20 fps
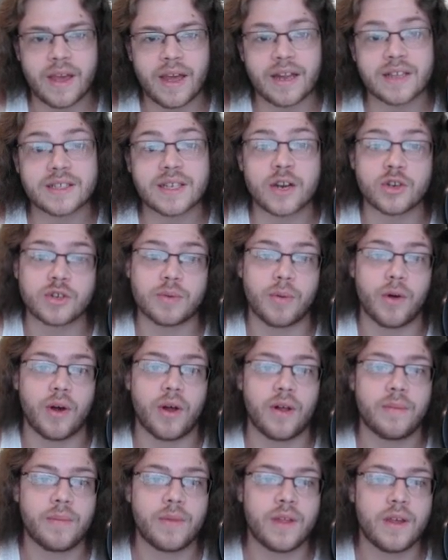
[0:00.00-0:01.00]
It has Energy
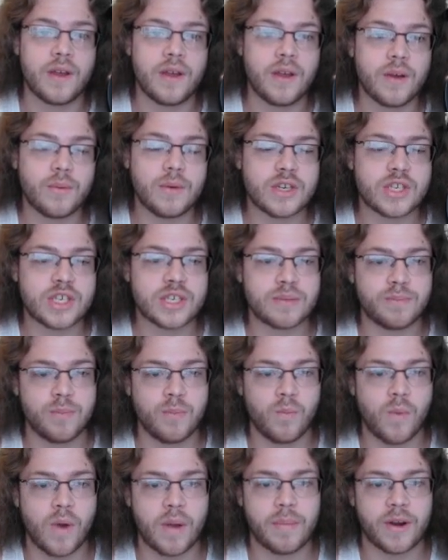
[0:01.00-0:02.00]
Ball, which is
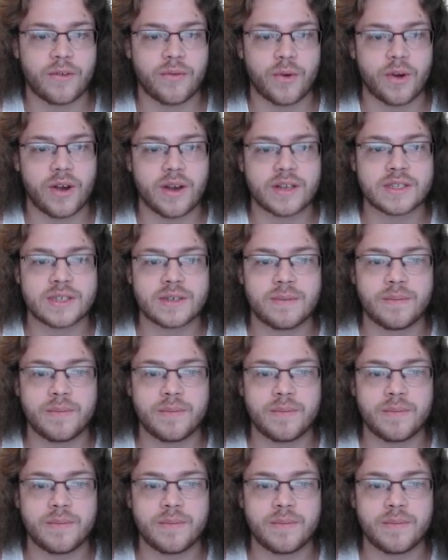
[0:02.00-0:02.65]
way better for us.